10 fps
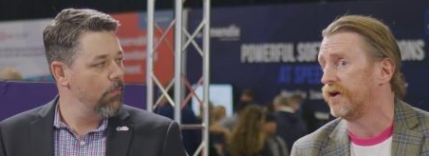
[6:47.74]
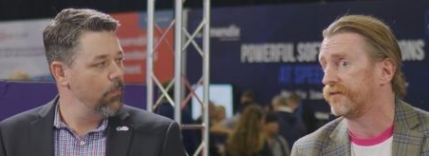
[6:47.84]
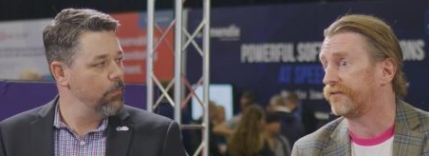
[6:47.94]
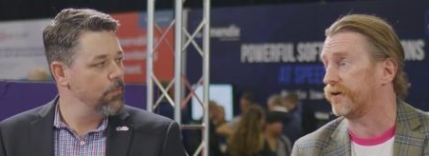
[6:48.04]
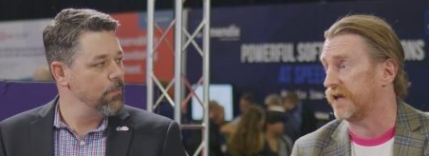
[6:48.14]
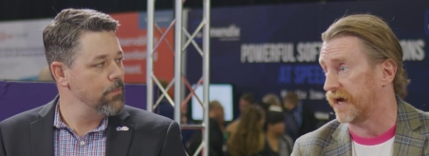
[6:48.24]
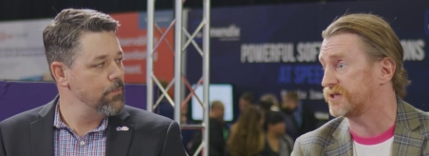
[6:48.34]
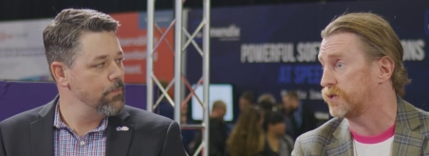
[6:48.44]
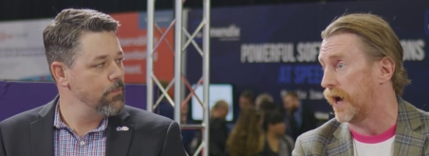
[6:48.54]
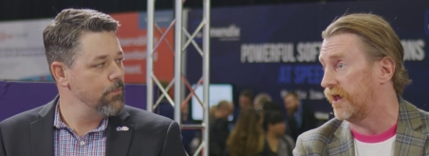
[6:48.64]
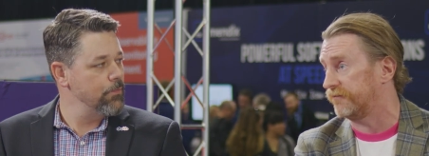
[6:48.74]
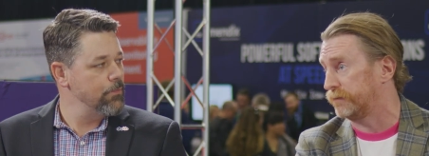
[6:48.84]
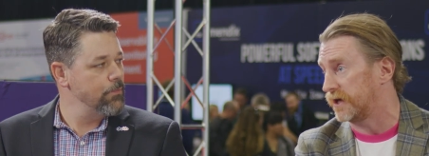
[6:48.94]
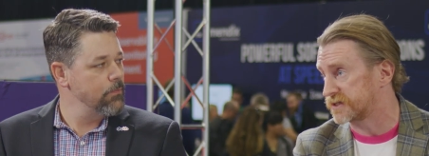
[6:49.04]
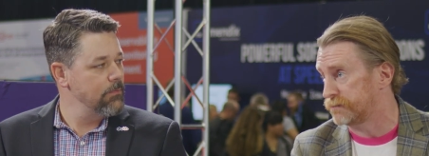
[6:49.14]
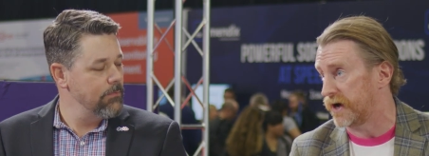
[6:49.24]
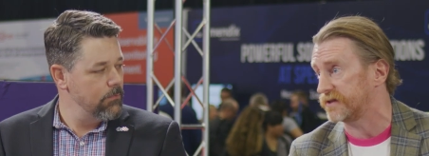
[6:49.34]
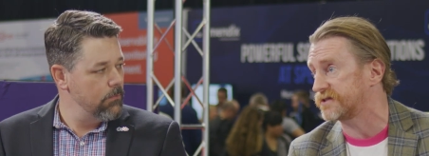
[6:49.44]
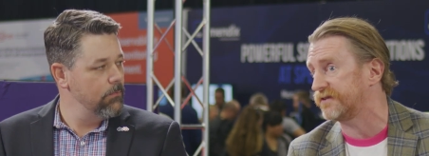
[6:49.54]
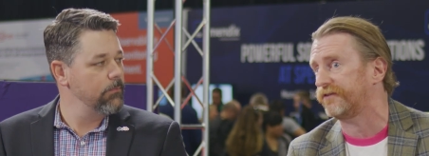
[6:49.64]
Speaker 1: for the next 12 plus
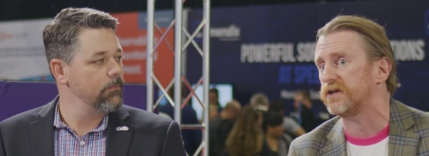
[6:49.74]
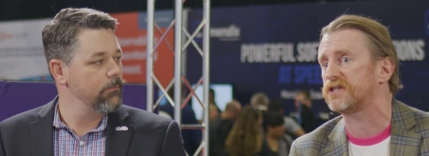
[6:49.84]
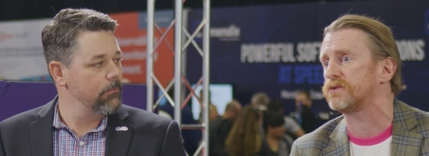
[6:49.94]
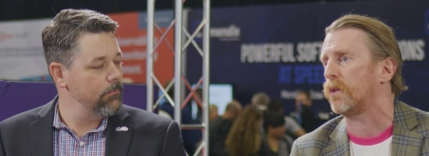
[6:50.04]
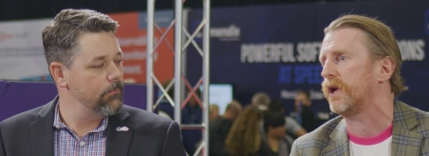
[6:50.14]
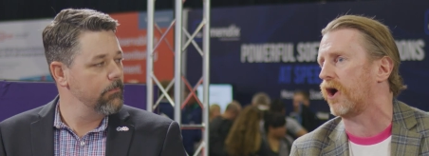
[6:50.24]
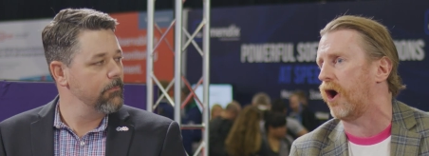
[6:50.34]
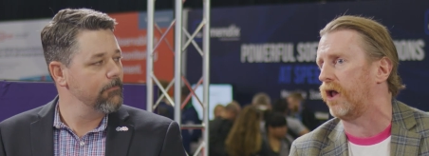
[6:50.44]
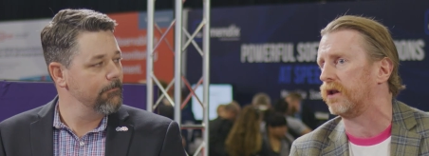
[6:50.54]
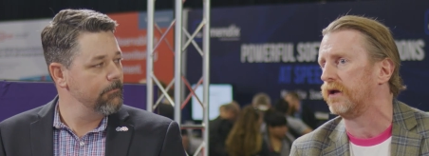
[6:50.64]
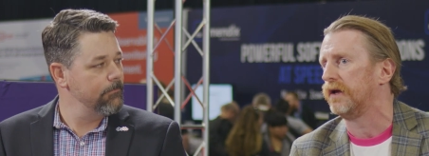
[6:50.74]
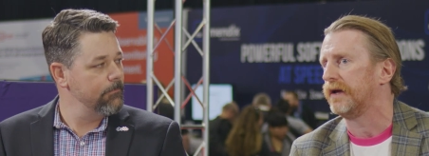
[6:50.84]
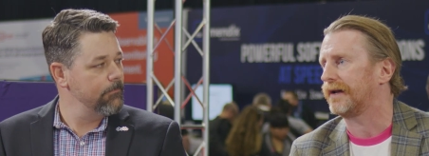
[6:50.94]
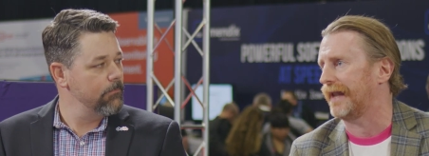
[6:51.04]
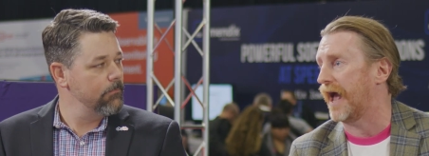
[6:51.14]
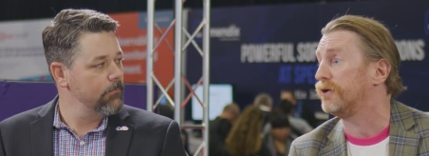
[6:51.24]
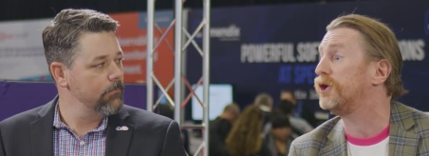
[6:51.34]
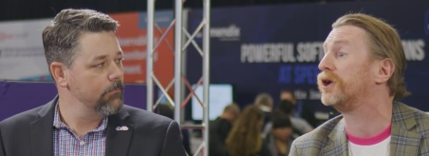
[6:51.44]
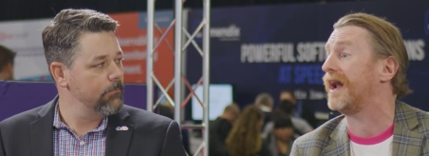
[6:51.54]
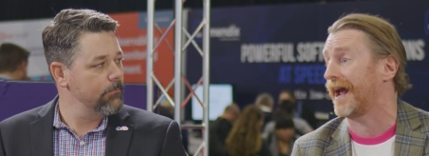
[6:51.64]
months. The first is what we call cloud
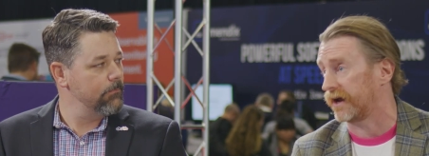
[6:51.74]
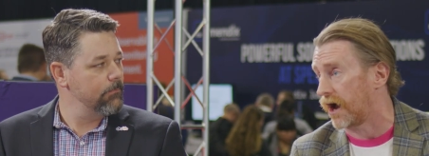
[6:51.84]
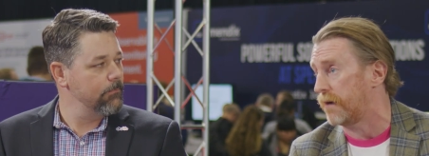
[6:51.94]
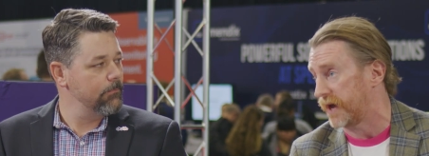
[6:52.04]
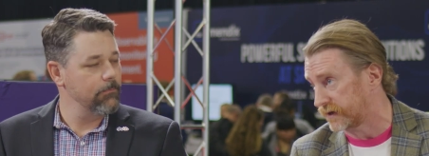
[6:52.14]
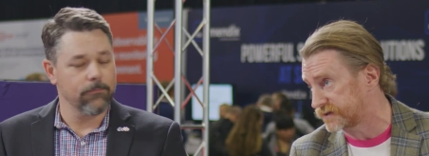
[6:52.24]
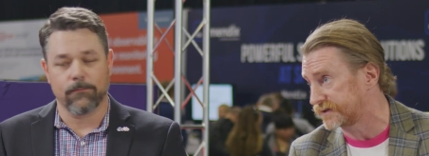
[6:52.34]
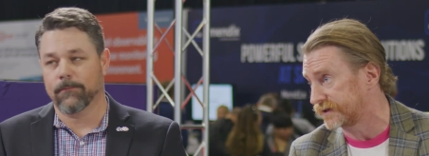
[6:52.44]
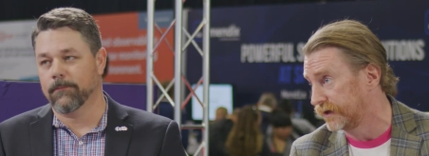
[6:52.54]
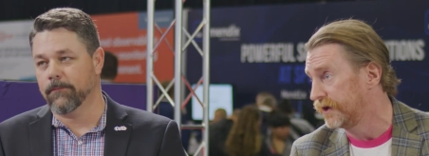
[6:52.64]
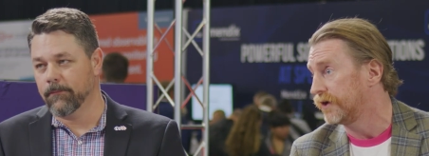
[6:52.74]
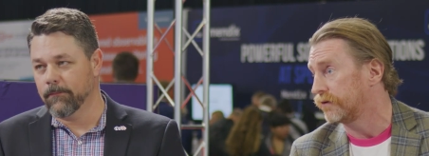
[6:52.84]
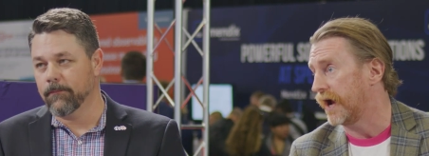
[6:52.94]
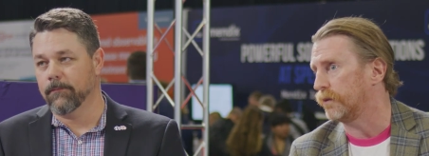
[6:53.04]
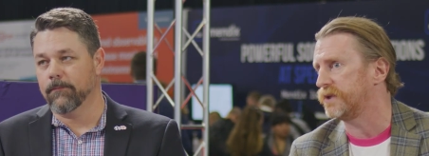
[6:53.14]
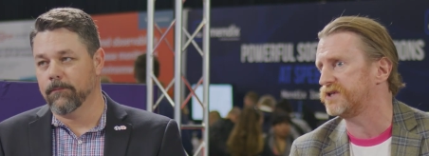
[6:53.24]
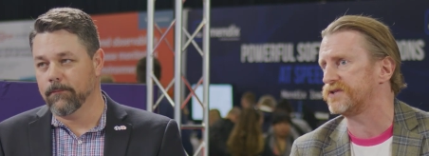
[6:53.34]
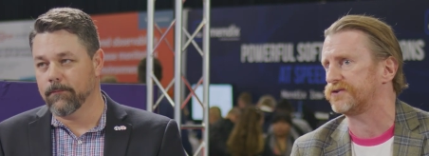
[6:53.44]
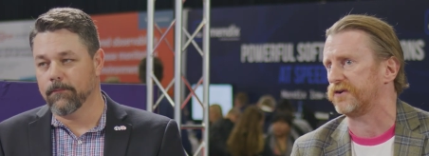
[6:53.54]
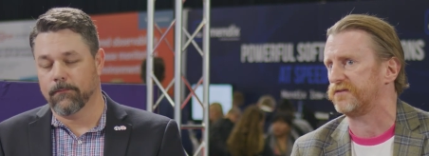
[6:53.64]
unit economics, right? Which
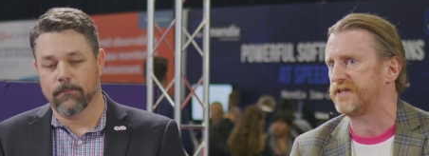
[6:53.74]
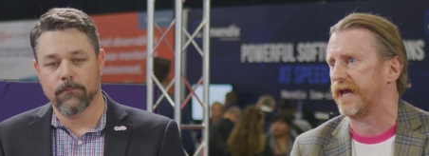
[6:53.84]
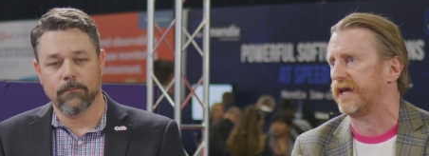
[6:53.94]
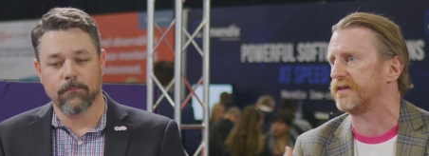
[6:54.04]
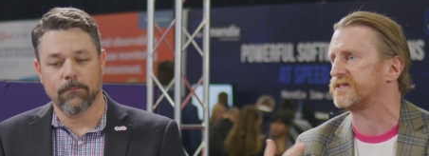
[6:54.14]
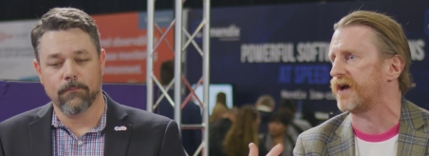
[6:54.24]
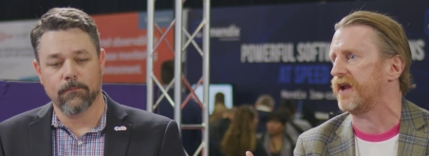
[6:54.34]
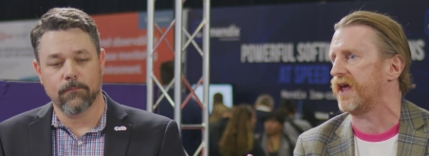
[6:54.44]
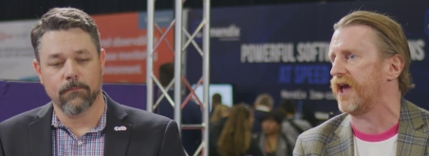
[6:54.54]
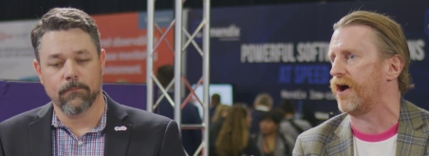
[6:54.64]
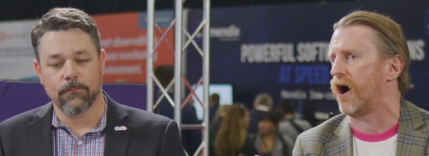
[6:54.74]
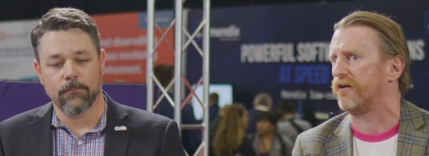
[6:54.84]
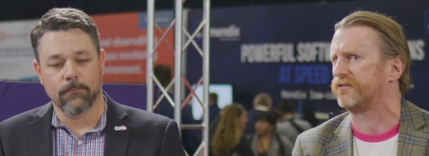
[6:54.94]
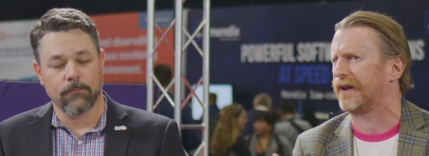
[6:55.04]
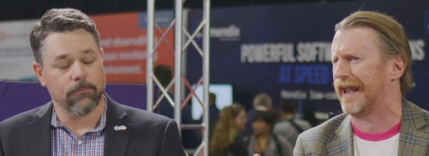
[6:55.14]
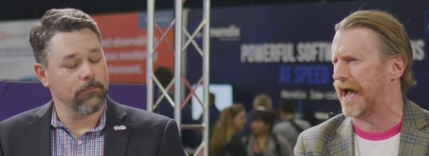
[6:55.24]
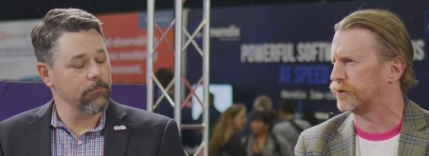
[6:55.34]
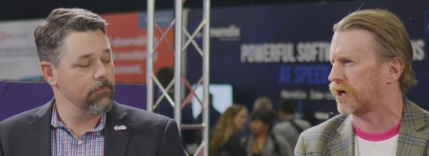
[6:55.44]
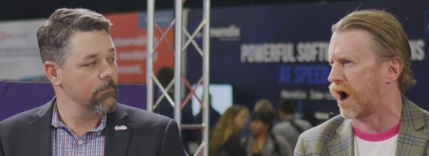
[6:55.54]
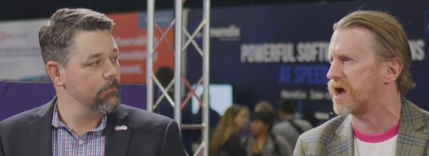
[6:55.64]
is sort of taking this idea of
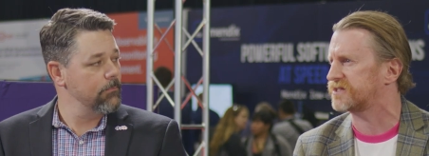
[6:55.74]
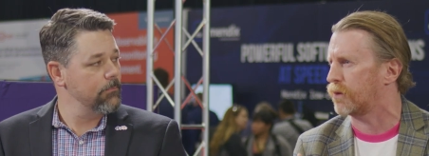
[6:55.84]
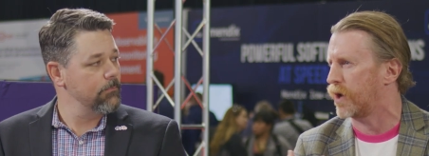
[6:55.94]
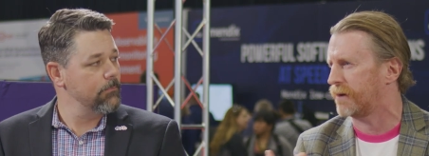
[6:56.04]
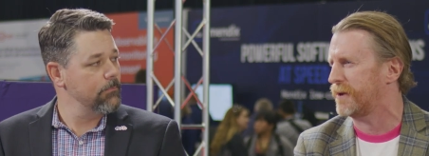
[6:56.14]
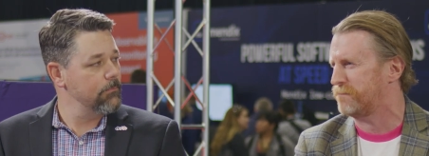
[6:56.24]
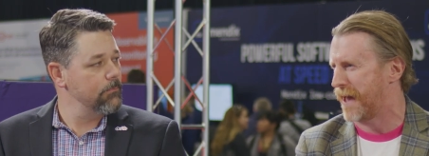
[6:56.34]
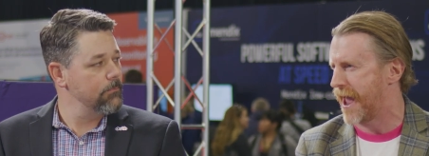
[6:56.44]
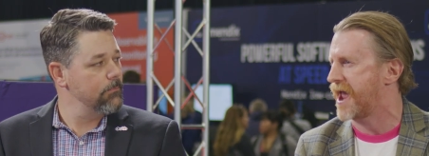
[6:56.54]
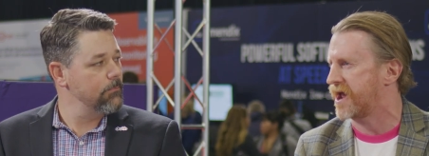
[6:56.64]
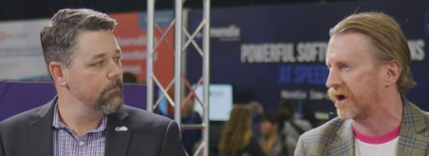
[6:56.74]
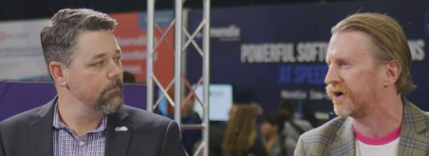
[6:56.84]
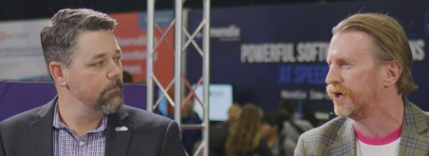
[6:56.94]
cloud cost and what am I paying